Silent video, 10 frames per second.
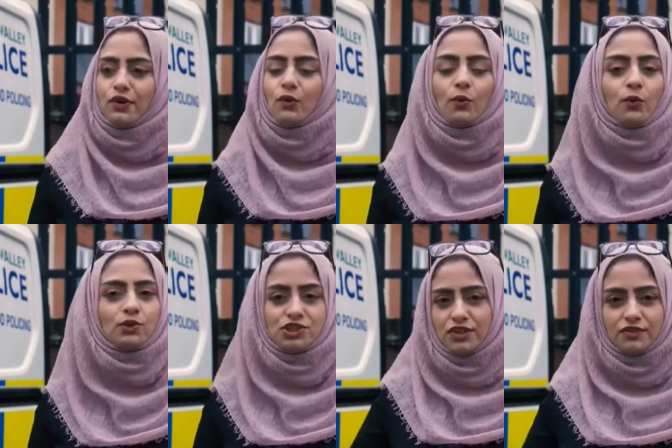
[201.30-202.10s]

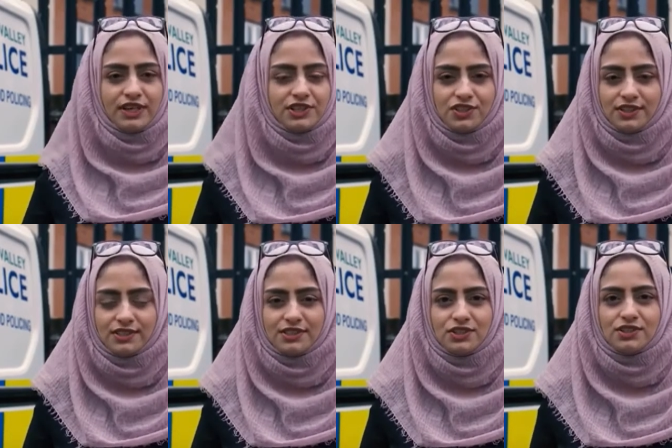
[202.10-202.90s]
all
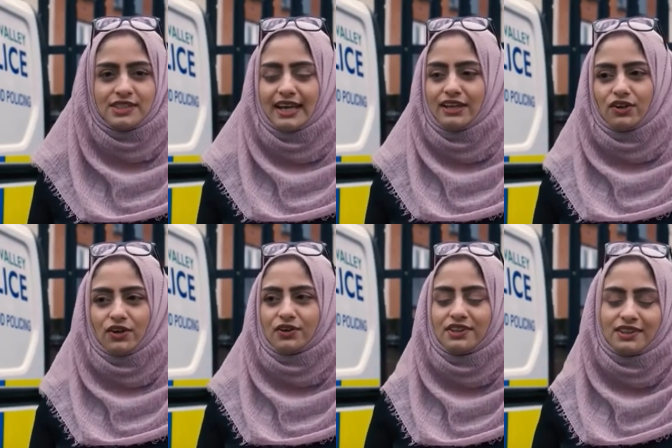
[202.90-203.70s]
generations, to say,
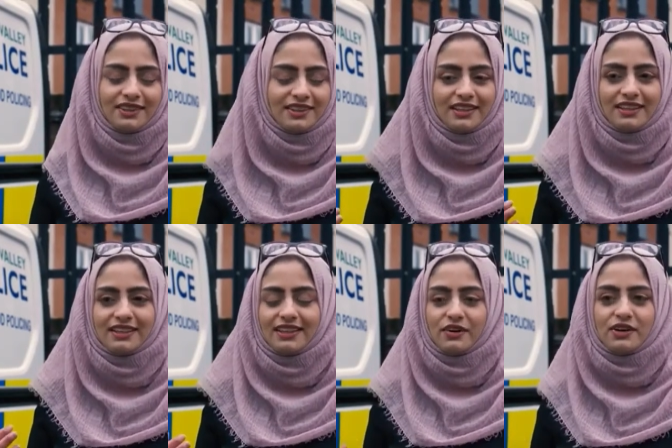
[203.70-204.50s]
look,
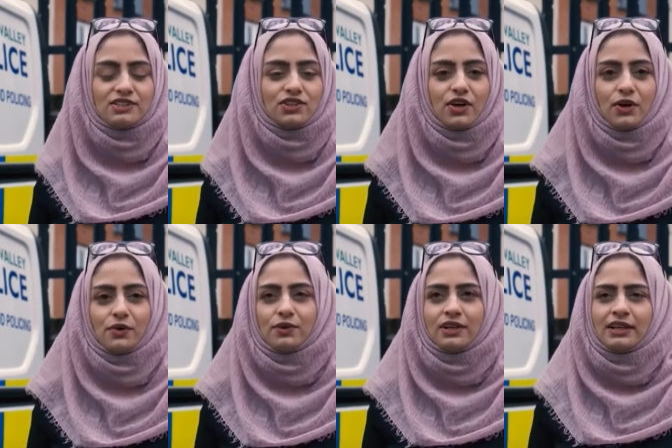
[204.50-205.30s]
there is
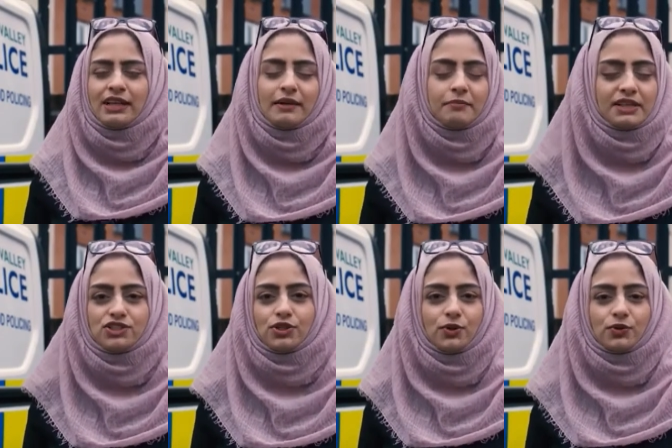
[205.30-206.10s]
no limit
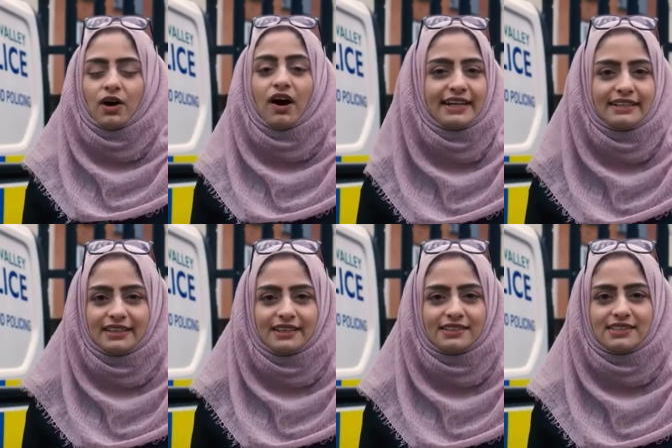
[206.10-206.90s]
to
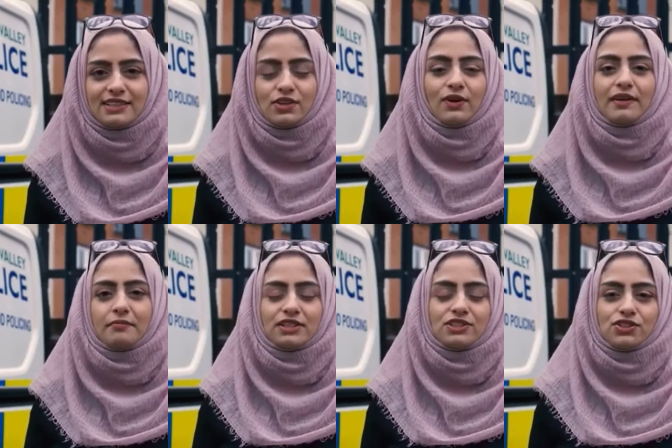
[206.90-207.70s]
kindness, there's no
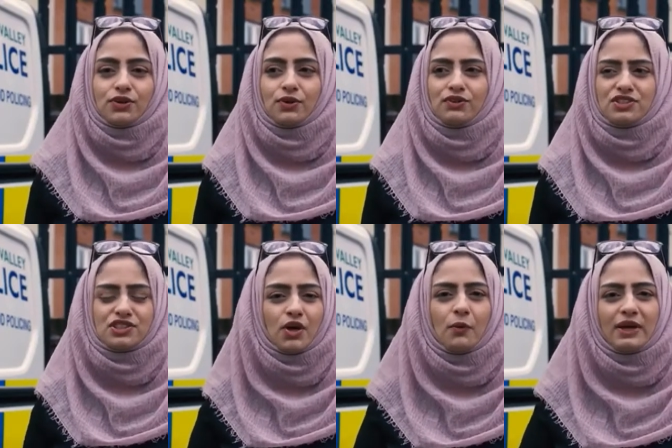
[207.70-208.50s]
limit to
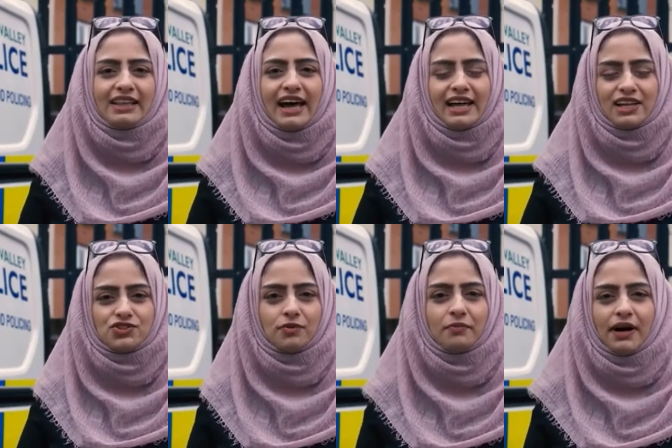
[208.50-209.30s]
just going that
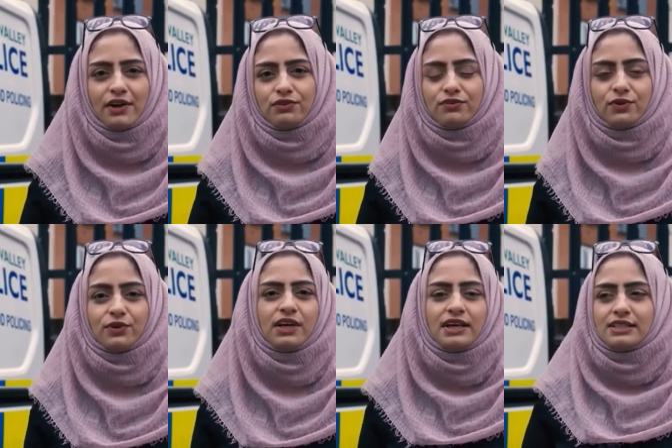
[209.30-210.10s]
extra mile
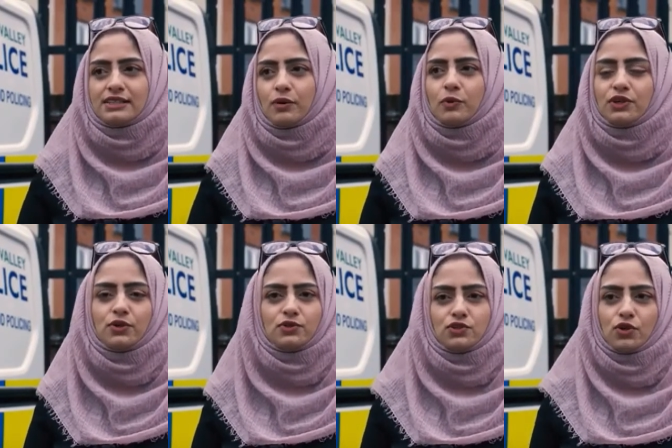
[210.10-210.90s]
for someone
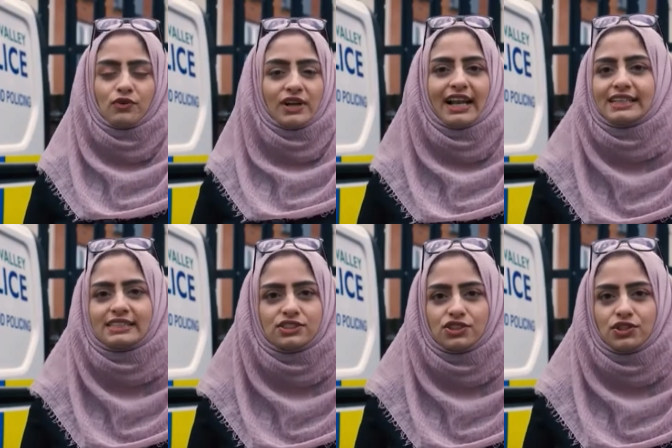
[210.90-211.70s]
who's not
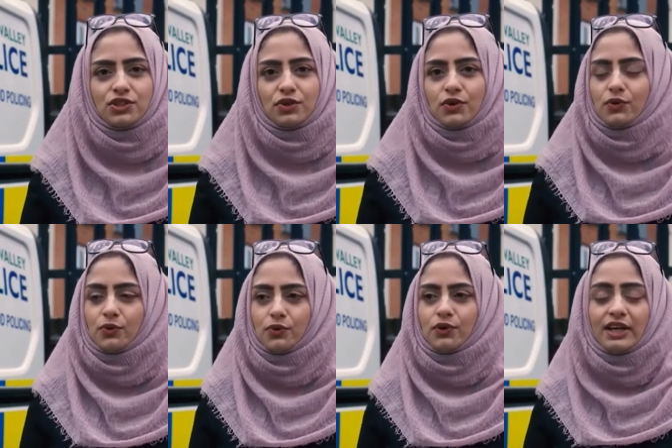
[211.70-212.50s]
related to you
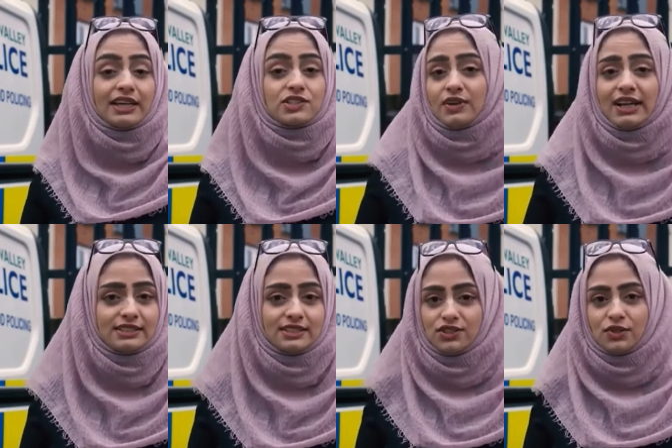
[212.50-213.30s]
or is
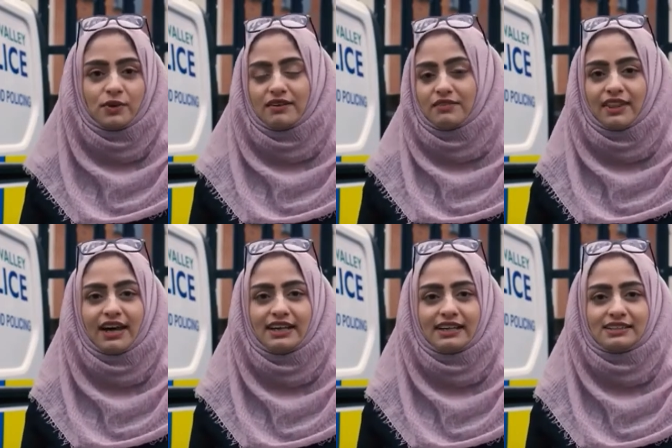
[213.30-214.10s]
related to you, whatever
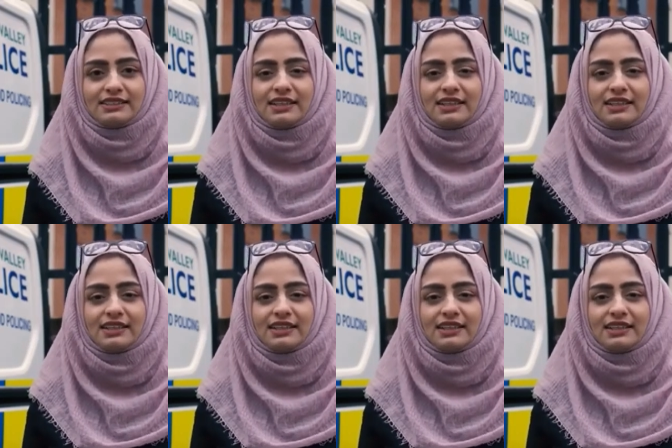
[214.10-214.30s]
that is.